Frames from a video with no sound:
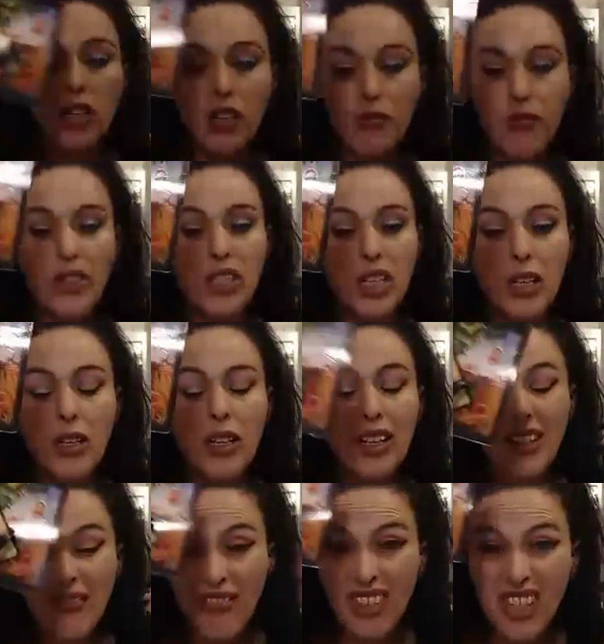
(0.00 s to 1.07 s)
an
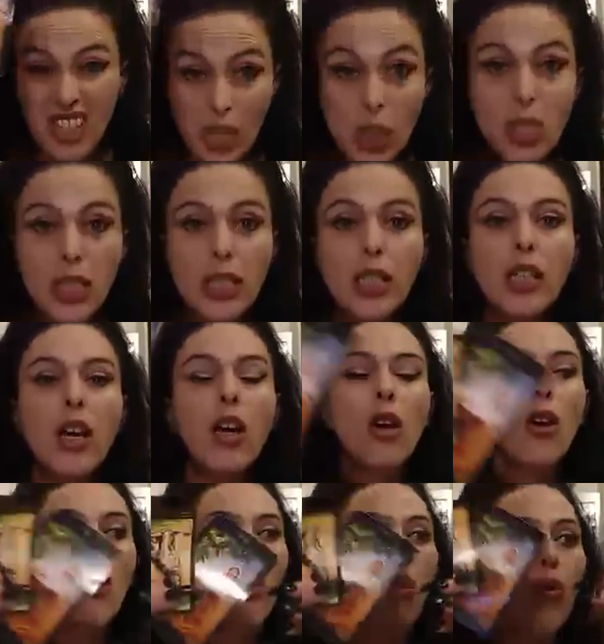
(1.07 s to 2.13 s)
infidelity
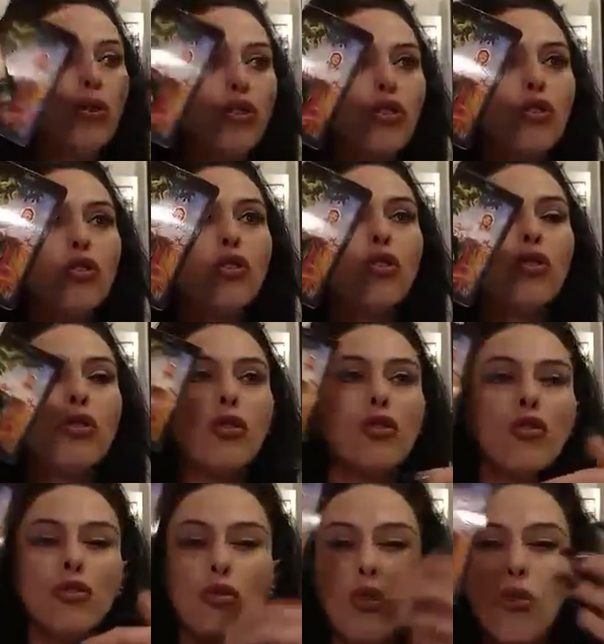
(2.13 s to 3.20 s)
or due to
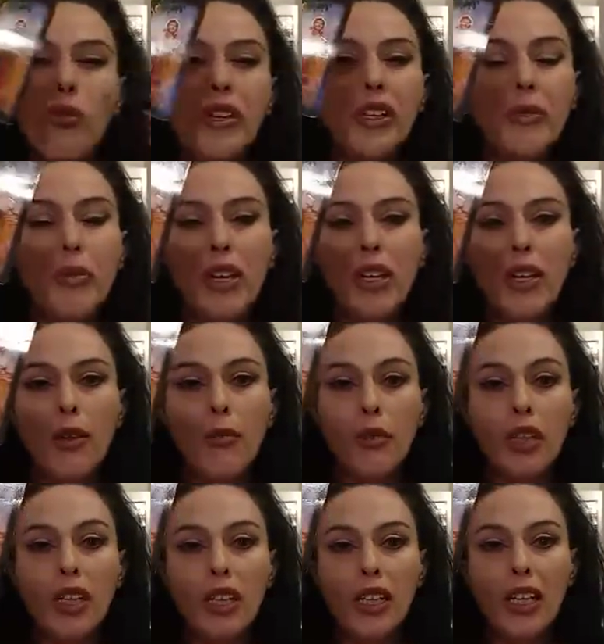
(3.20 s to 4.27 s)
not really being
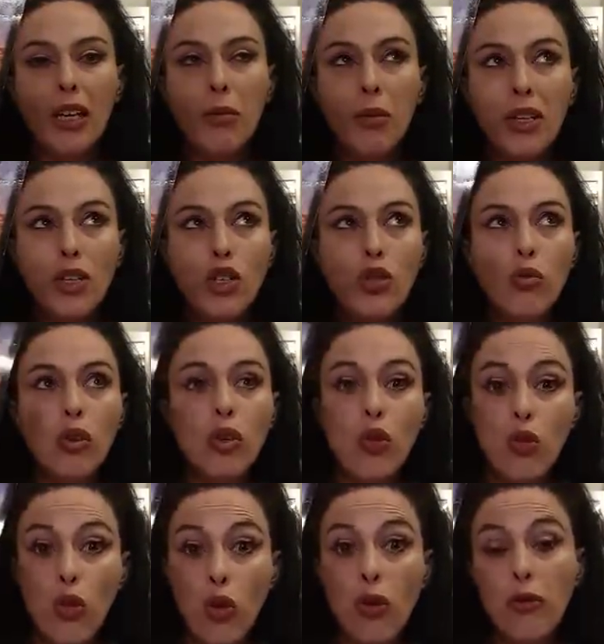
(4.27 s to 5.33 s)
completely committed to it
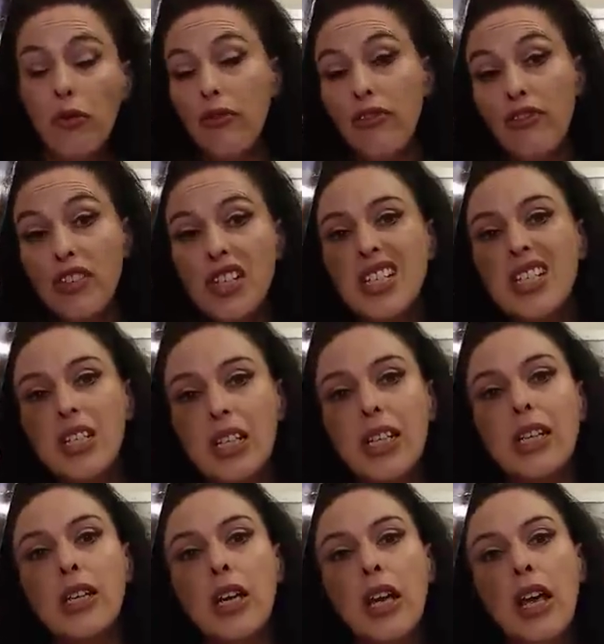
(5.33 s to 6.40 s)
or not
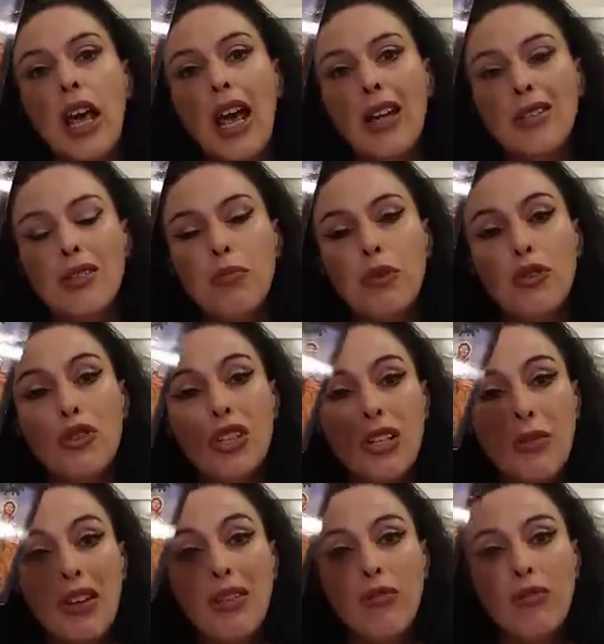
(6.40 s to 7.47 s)
physically and
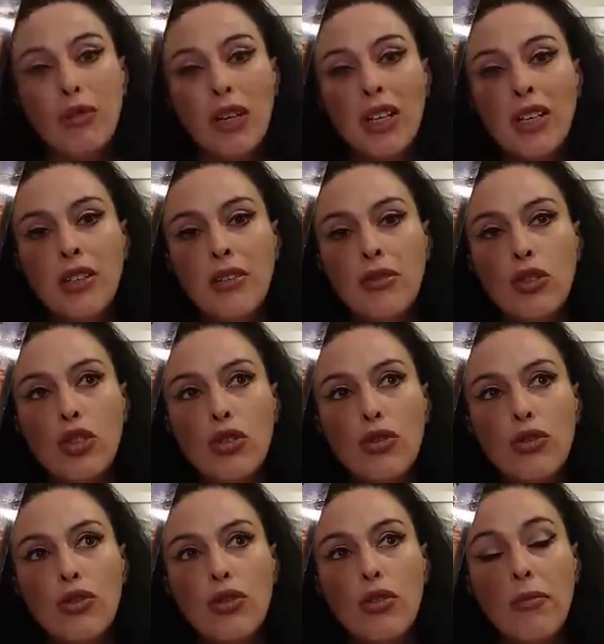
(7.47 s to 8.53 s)
spiritually being ready
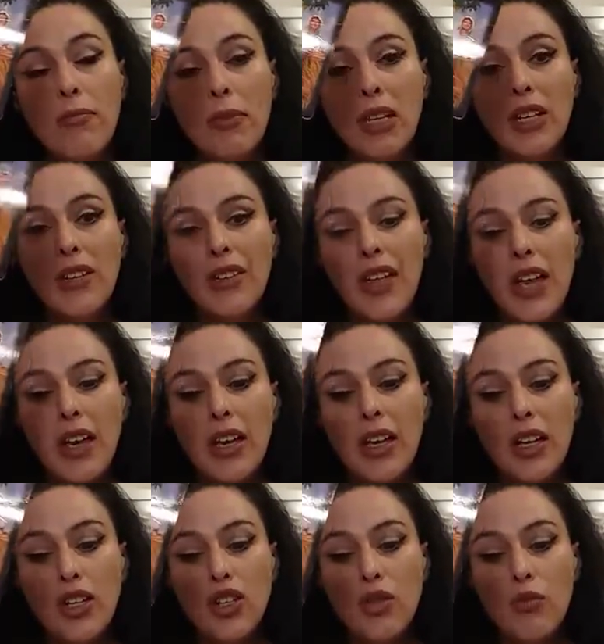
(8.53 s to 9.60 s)
to be in that
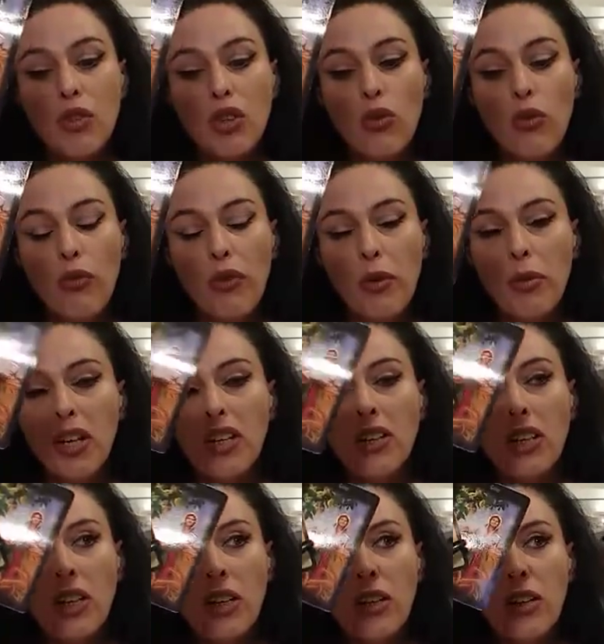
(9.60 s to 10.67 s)
connection with your feminine.